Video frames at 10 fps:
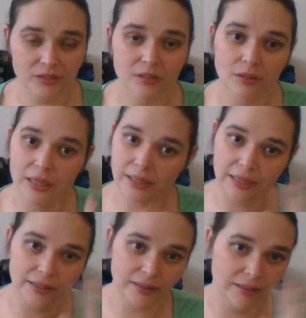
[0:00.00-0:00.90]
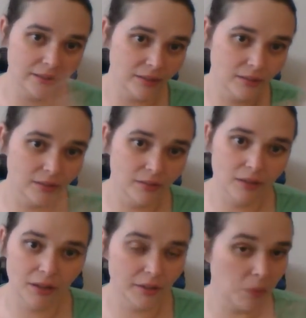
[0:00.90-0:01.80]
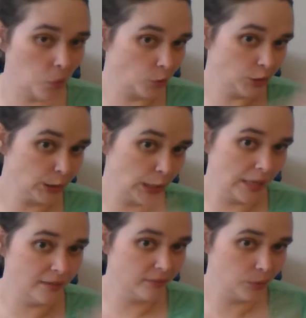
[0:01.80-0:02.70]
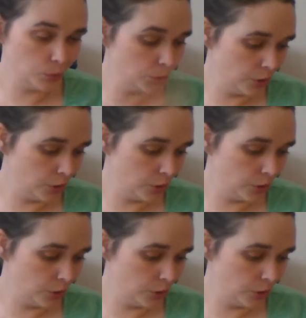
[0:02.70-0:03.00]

So it can get a little on the orange side if you